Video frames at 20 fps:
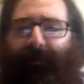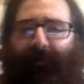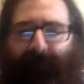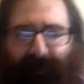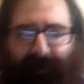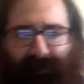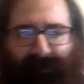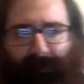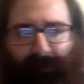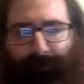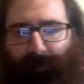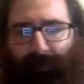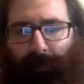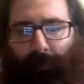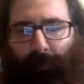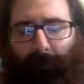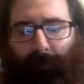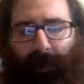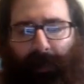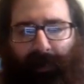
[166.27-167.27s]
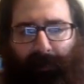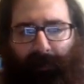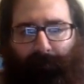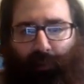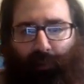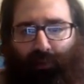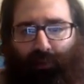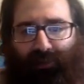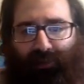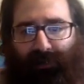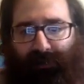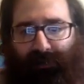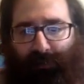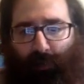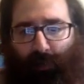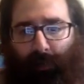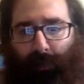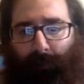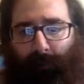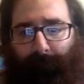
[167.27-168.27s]
this simple harmonic motion as
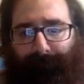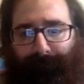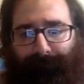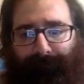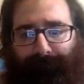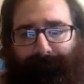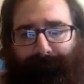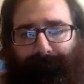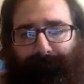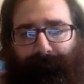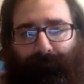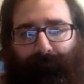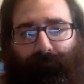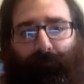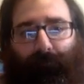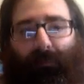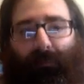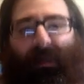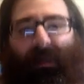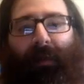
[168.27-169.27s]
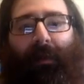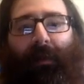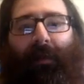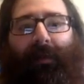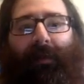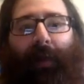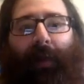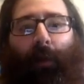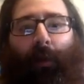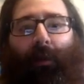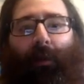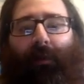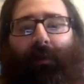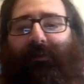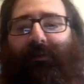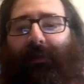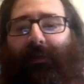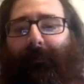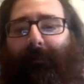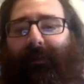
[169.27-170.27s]
well. Now, there's
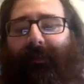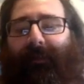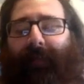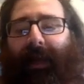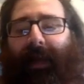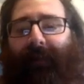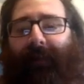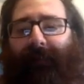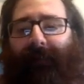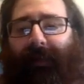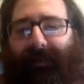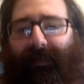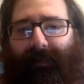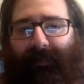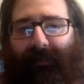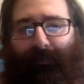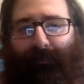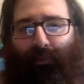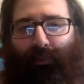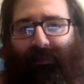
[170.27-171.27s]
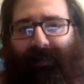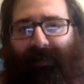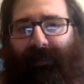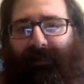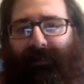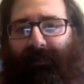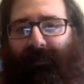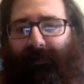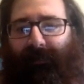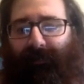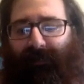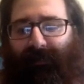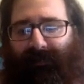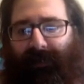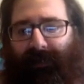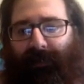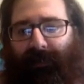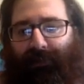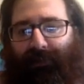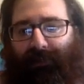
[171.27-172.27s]
going to be a lot of ideas presented in this
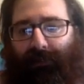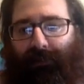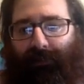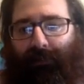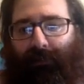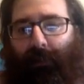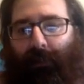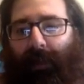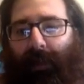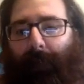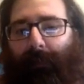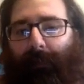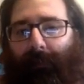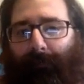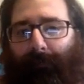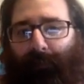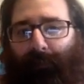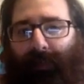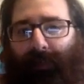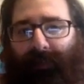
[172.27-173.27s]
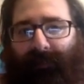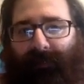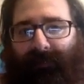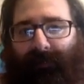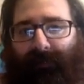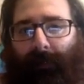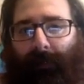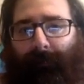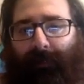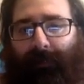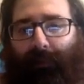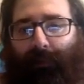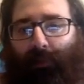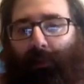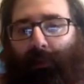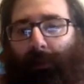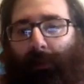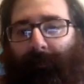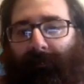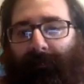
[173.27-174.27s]
section, so I am going to break this up and do a
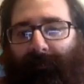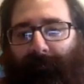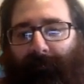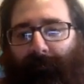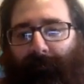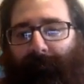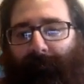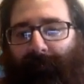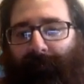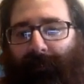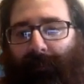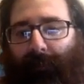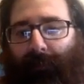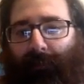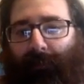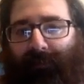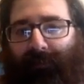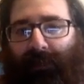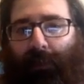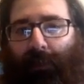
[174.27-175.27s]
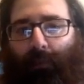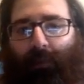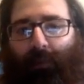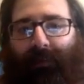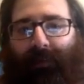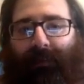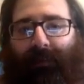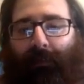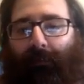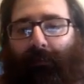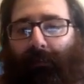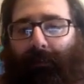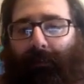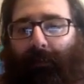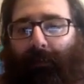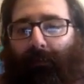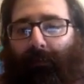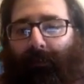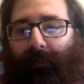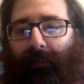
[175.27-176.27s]
couple of different videos. We're going to take a look at
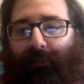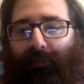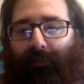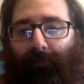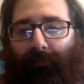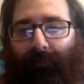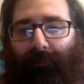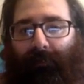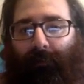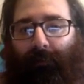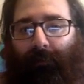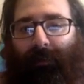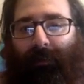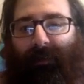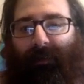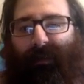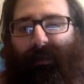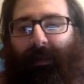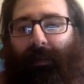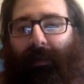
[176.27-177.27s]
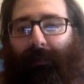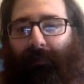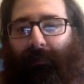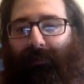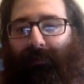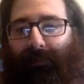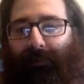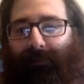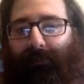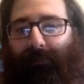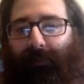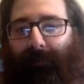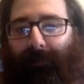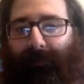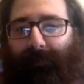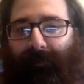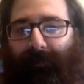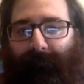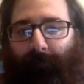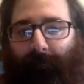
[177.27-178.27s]
our lecture material, but there's also going to
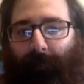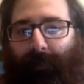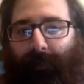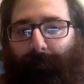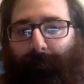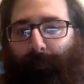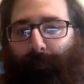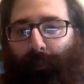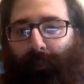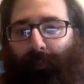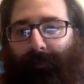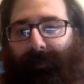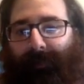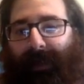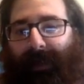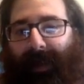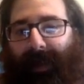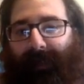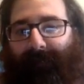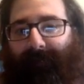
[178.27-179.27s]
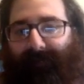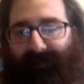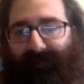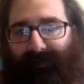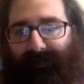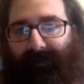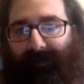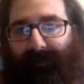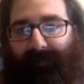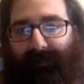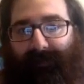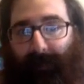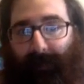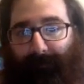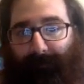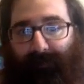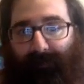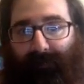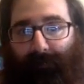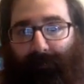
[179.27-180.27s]
be a very important behind-the-scenes
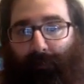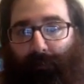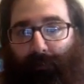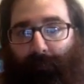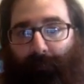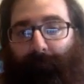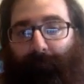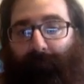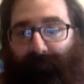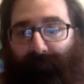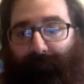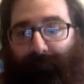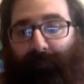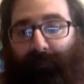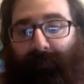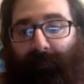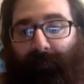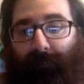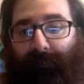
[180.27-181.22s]
episode for this particular